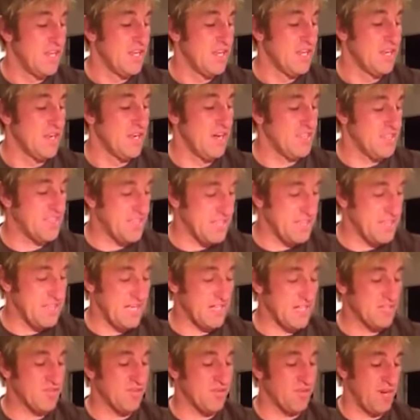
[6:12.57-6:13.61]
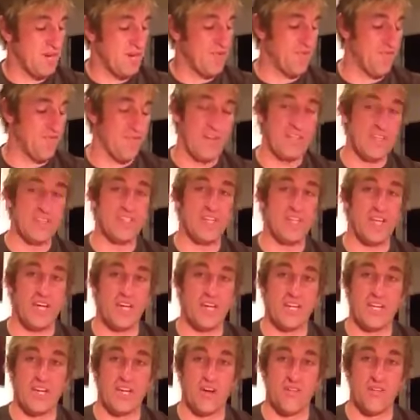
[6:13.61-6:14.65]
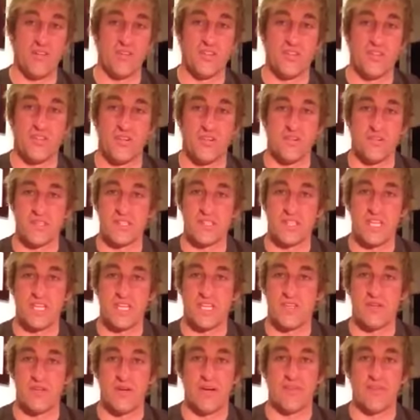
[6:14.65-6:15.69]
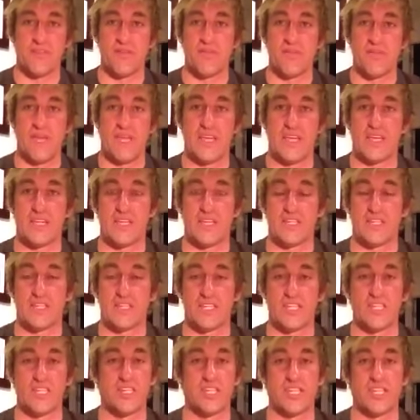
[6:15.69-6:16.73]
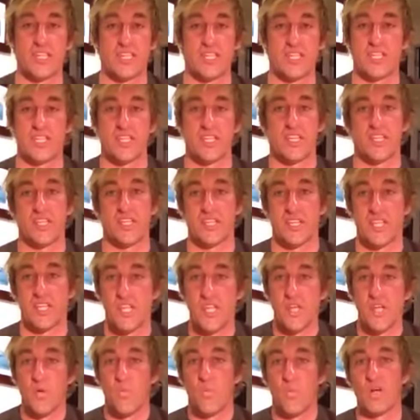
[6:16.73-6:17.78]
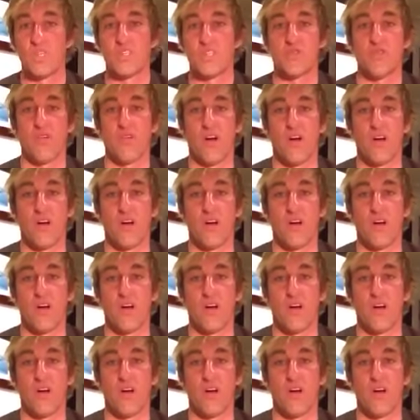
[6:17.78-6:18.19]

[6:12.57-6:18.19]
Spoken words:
you know, I think that's what my friend's kind of going through, is, like, you have to make a decision, is what is